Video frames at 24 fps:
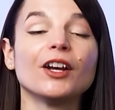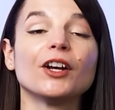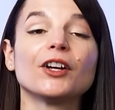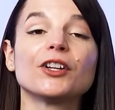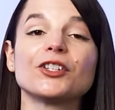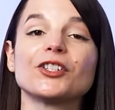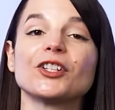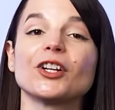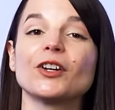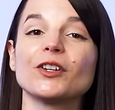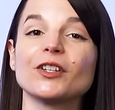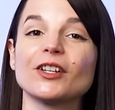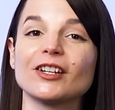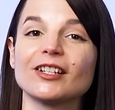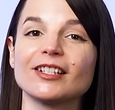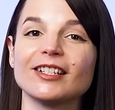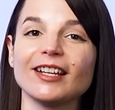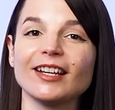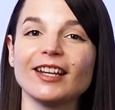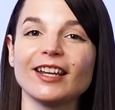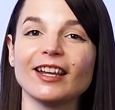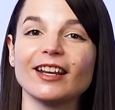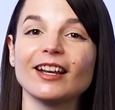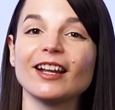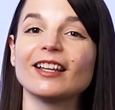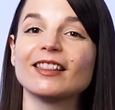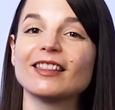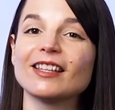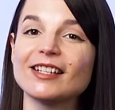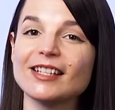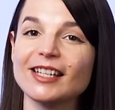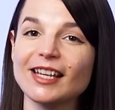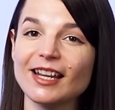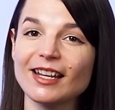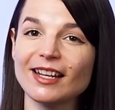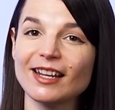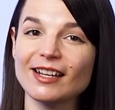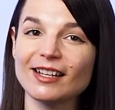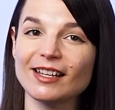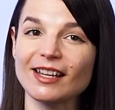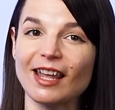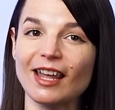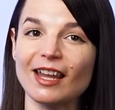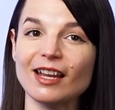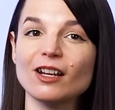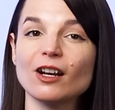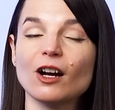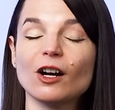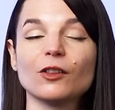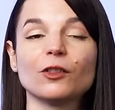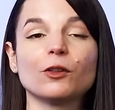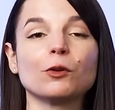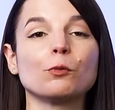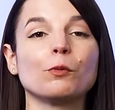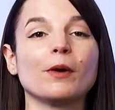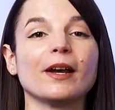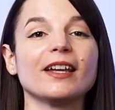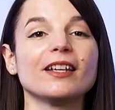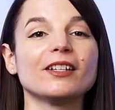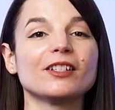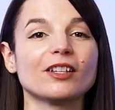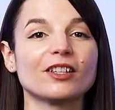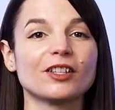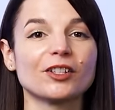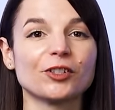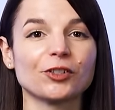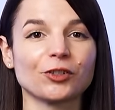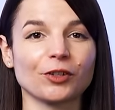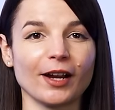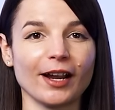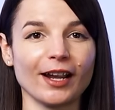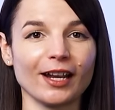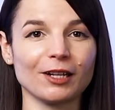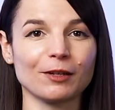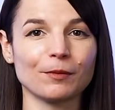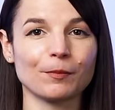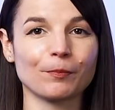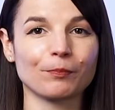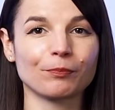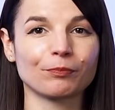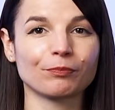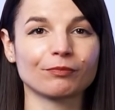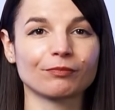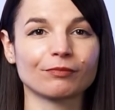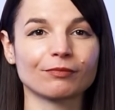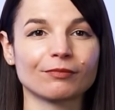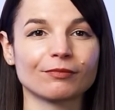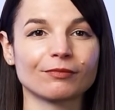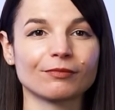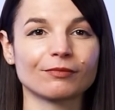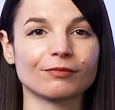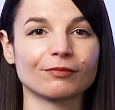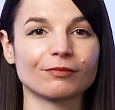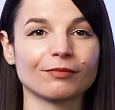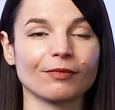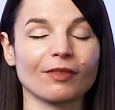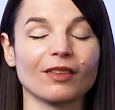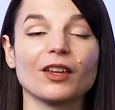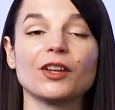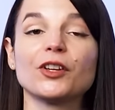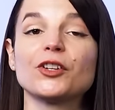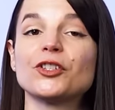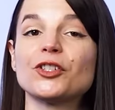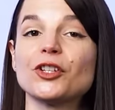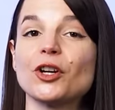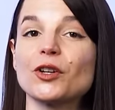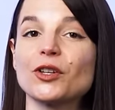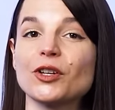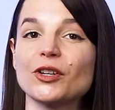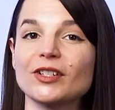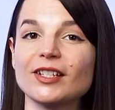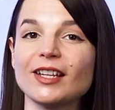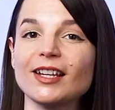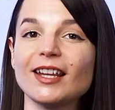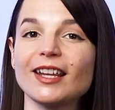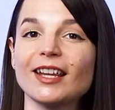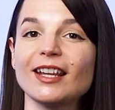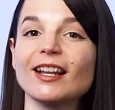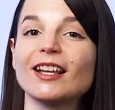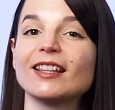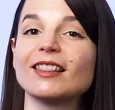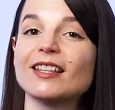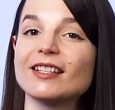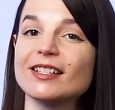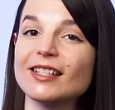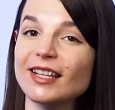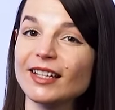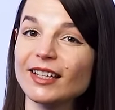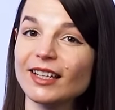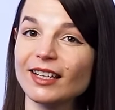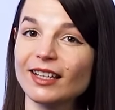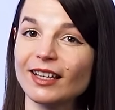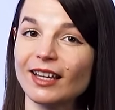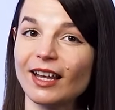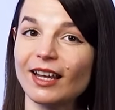Show your ticket at the ticket gate on the way to the train. Show your ticket at the ticket